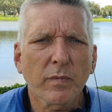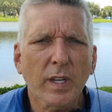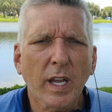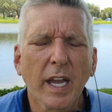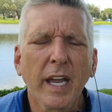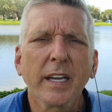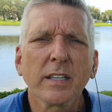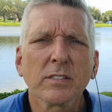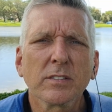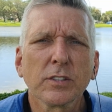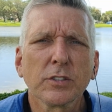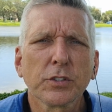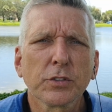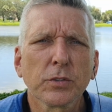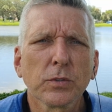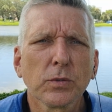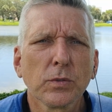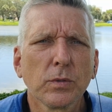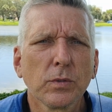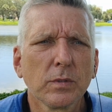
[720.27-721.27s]
ask the
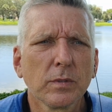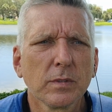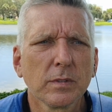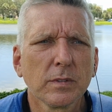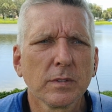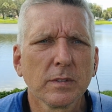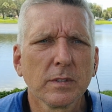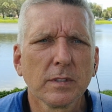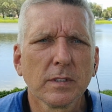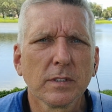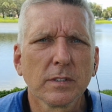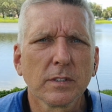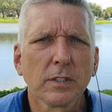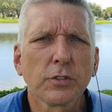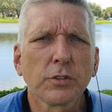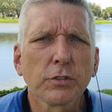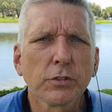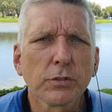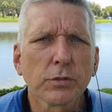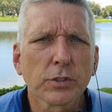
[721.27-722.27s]
true
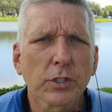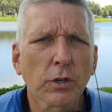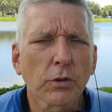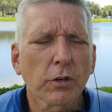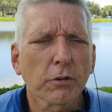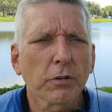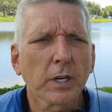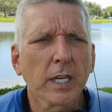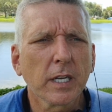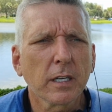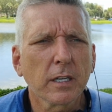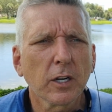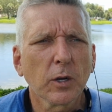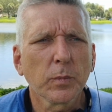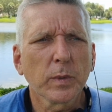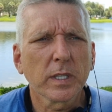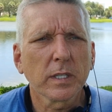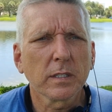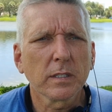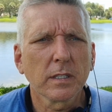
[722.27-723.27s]
chokure to come
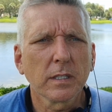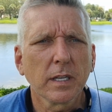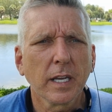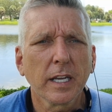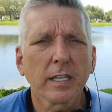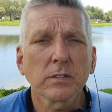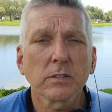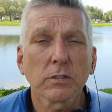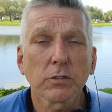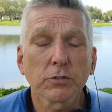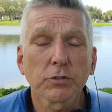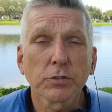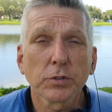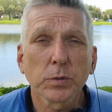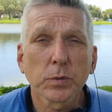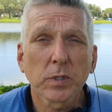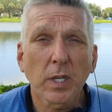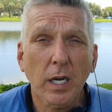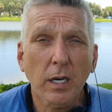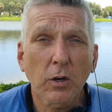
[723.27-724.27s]
in. Ask the true
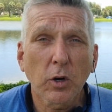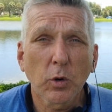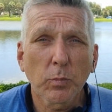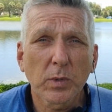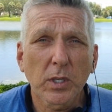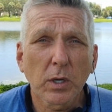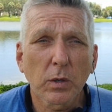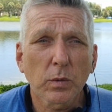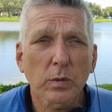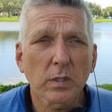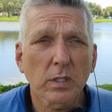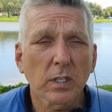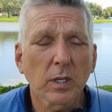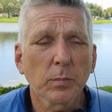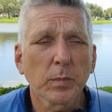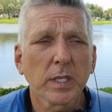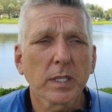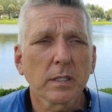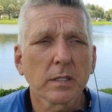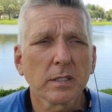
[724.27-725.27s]
daikomyo to come
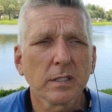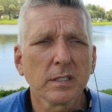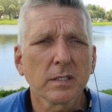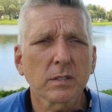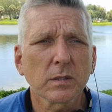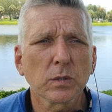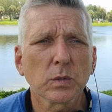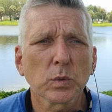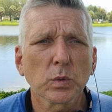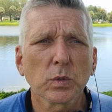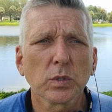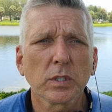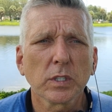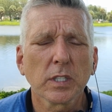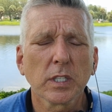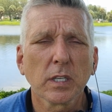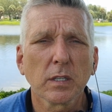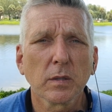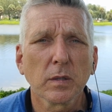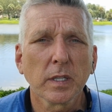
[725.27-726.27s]
in.
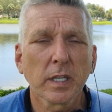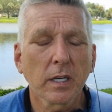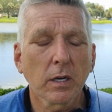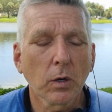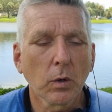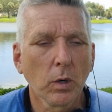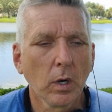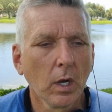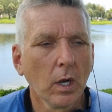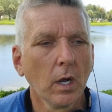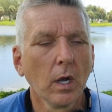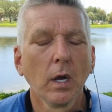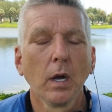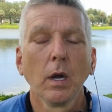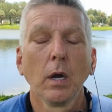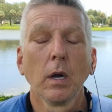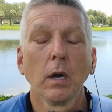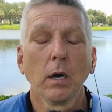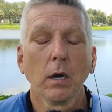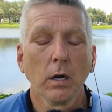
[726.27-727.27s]
And they go,
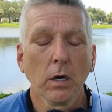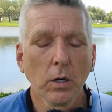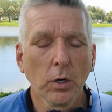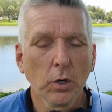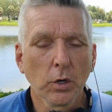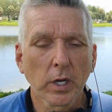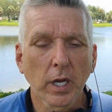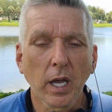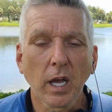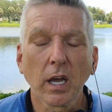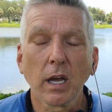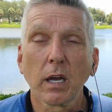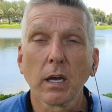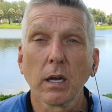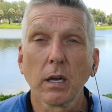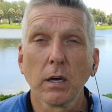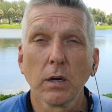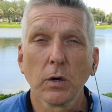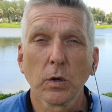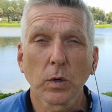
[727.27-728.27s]
oh yeah,
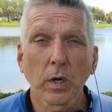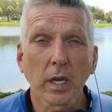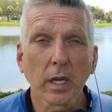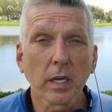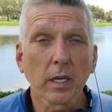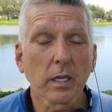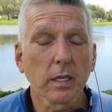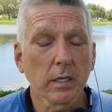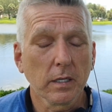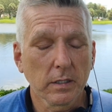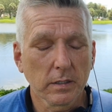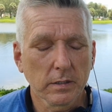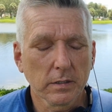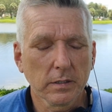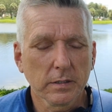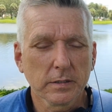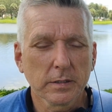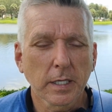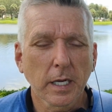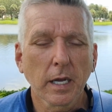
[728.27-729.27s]
okay,
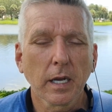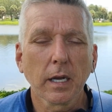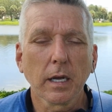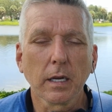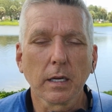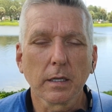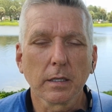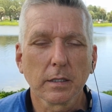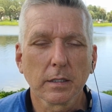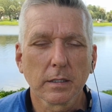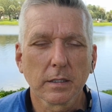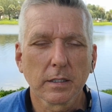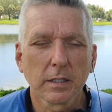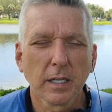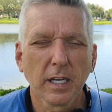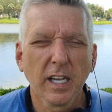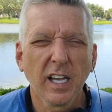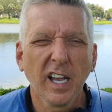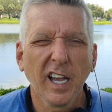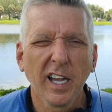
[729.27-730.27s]
yeah.
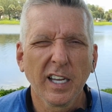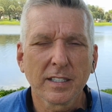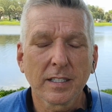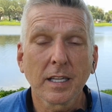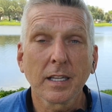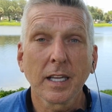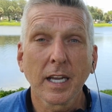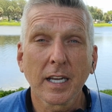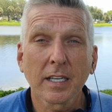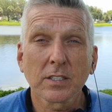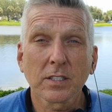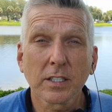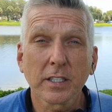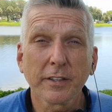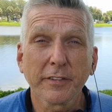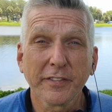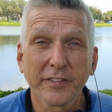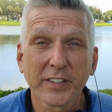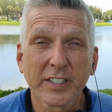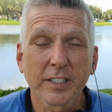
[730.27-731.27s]
And then they actually
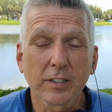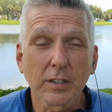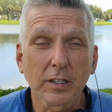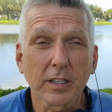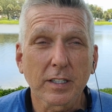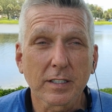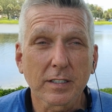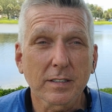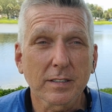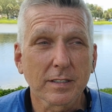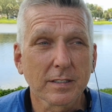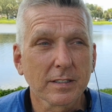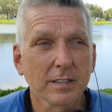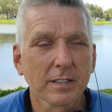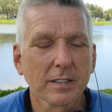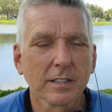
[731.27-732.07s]
feel this